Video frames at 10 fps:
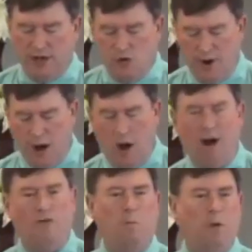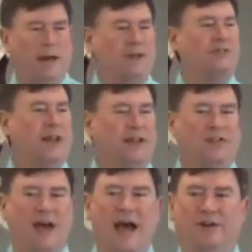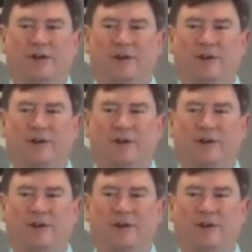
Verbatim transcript: to an awful place like that.